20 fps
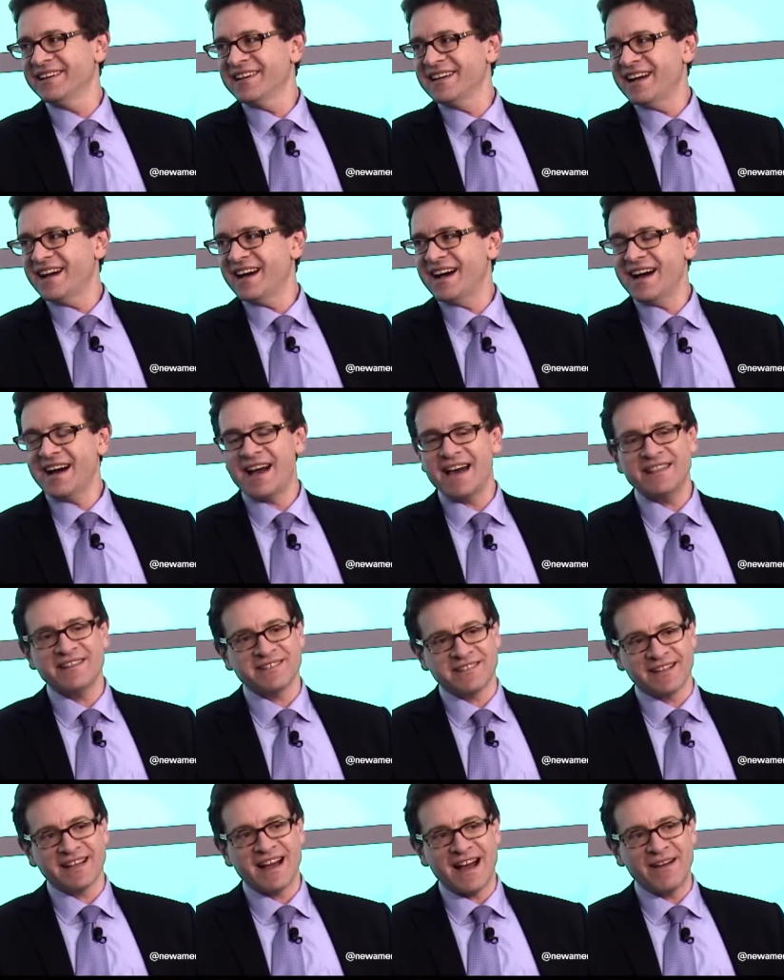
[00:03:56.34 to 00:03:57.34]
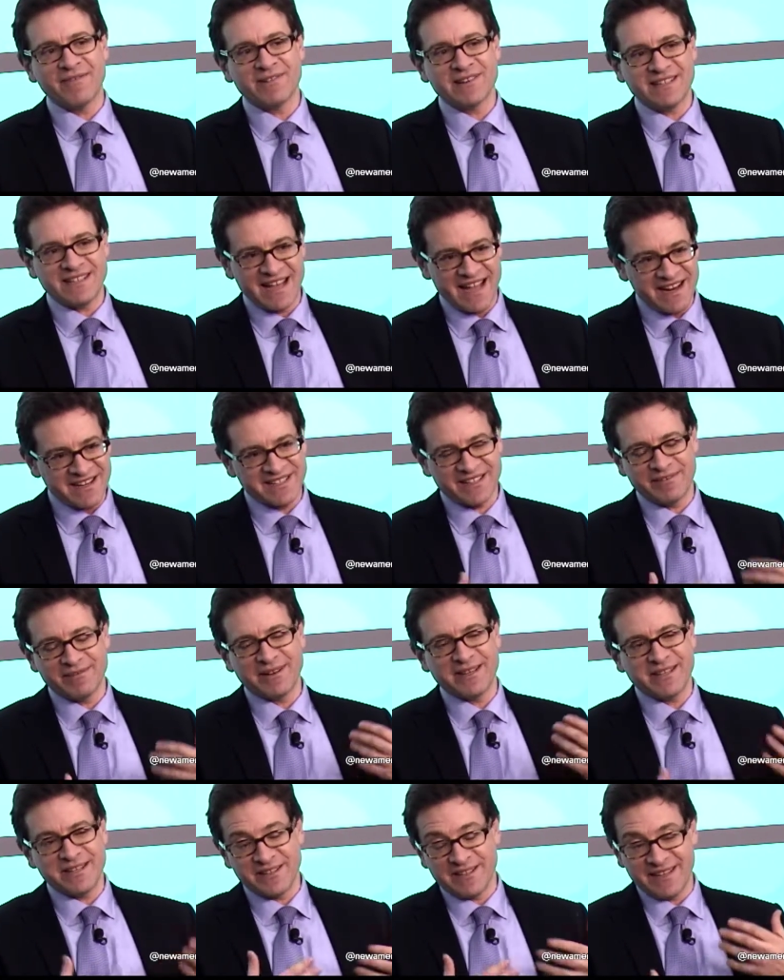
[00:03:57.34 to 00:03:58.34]
And there's a conversation,
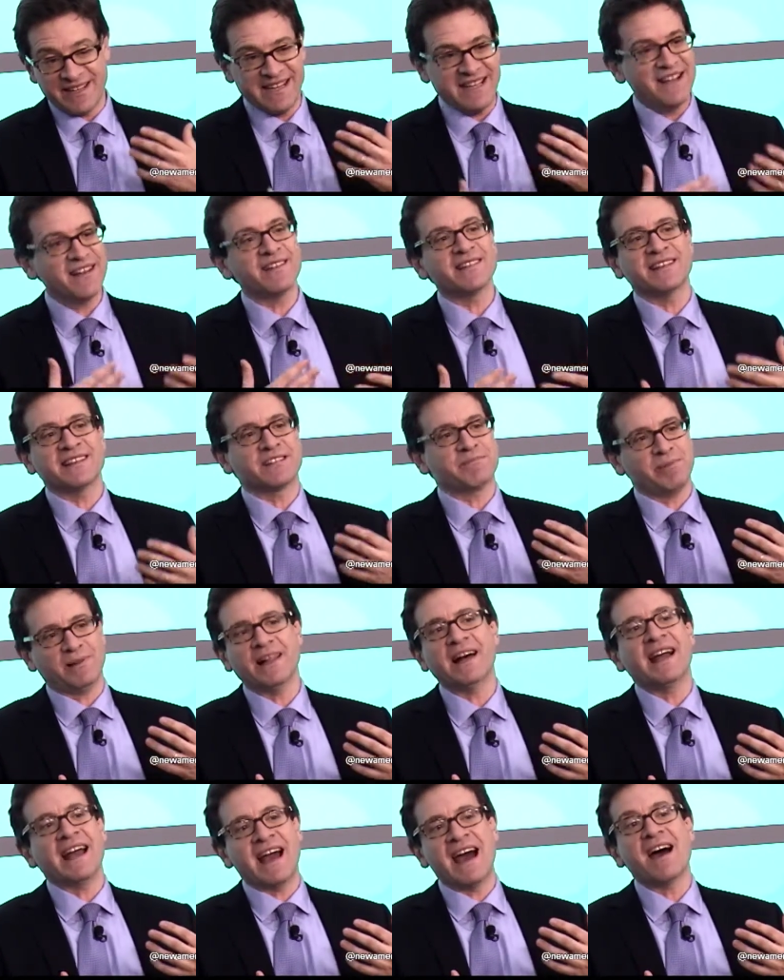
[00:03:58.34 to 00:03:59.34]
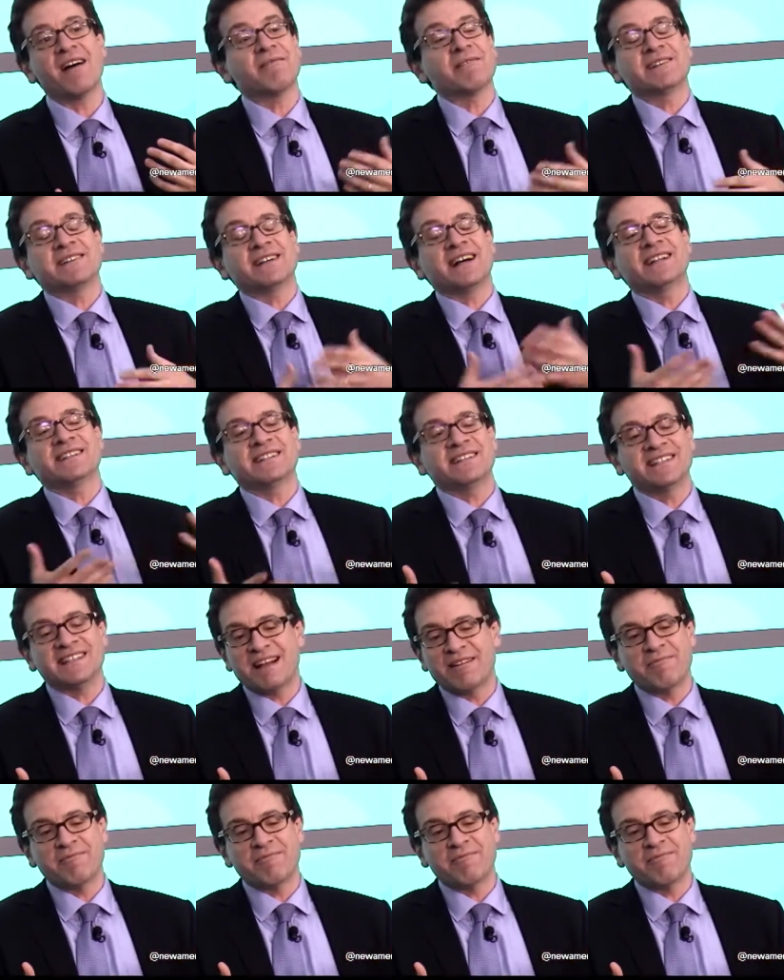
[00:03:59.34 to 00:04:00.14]
which you can hear this play out, where Johnson says, I